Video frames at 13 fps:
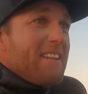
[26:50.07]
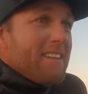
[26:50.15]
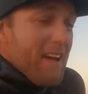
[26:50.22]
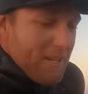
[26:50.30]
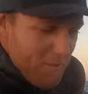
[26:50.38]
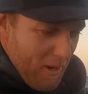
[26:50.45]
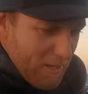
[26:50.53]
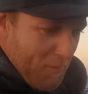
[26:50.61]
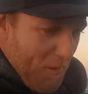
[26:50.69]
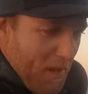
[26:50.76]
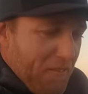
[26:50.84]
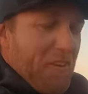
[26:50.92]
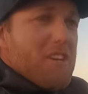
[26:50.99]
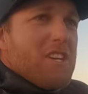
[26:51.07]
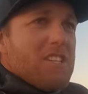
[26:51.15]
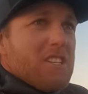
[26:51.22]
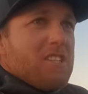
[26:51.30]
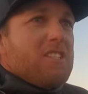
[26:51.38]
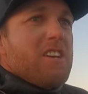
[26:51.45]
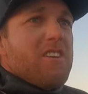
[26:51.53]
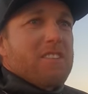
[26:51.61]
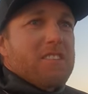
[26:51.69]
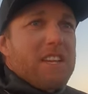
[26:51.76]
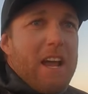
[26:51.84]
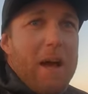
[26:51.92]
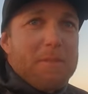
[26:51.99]
That's where spearfishing just
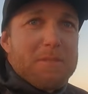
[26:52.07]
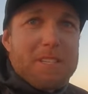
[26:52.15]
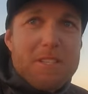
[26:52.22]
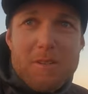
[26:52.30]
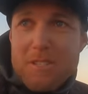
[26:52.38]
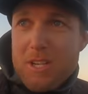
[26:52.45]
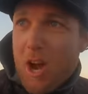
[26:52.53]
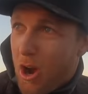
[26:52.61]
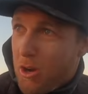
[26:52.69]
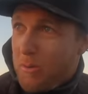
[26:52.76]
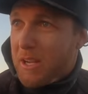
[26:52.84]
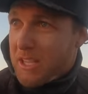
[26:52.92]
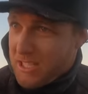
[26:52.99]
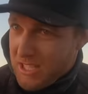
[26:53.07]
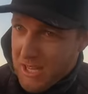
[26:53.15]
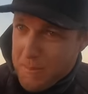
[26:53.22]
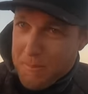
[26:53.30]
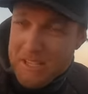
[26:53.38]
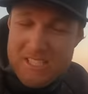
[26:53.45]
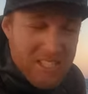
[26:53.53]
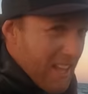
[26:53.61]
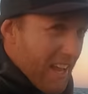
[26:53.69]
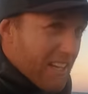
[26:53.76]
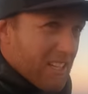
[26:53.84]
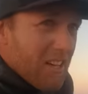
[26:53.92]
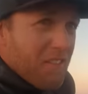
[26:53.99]
seriously comes into its own, because you can be
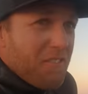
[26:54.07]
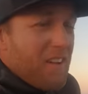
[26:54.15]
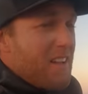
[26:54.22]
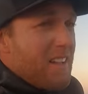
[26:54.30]
selective,